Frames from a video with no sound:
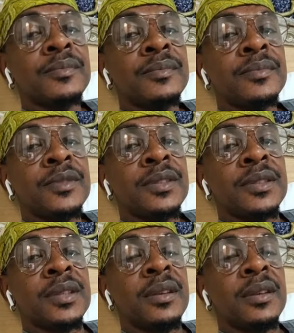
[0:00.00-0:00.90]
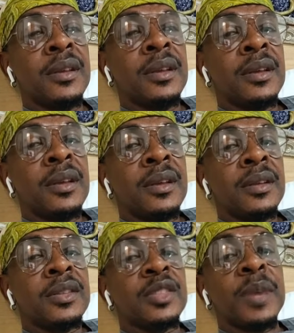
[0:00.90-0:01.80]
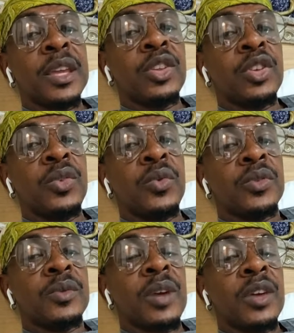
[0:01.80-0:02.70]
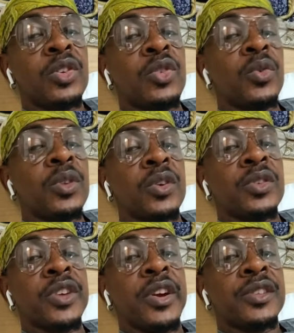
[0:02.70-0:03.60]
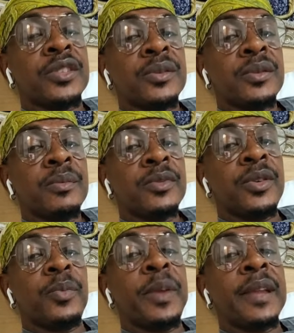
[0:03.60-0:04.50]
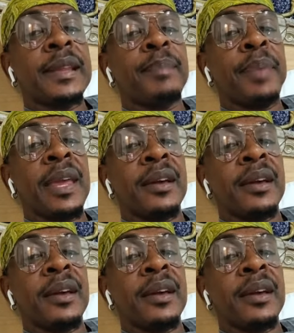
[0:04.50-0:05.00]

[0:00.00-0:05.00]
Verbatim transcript: You see? Let's make it cute, a cute little church. Paint it pink.